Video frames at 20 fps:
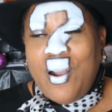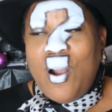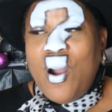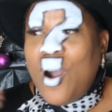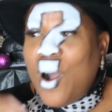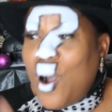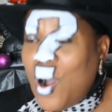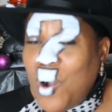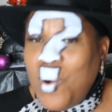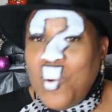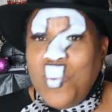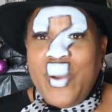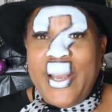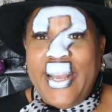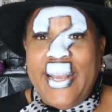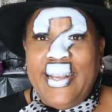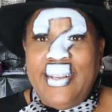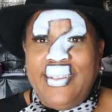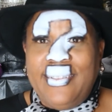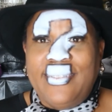
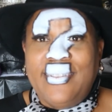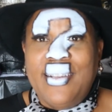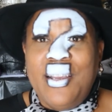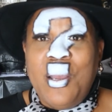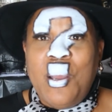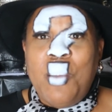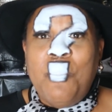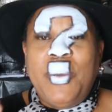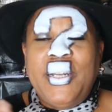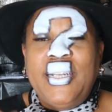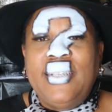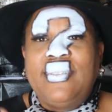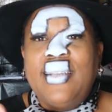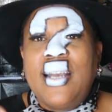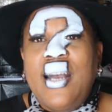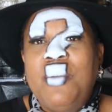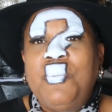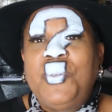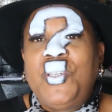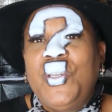Always. But it's
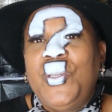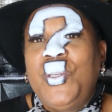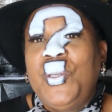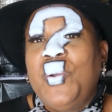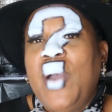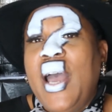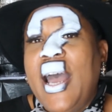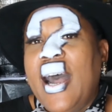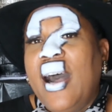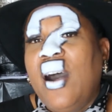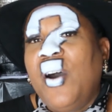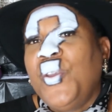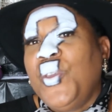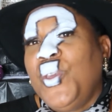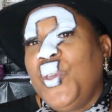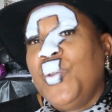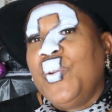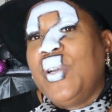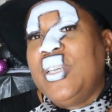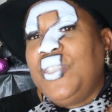up to you how
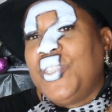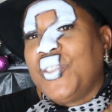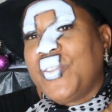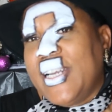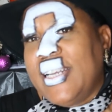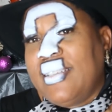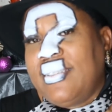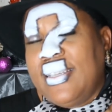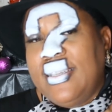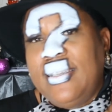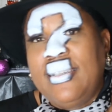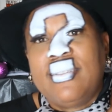you address it.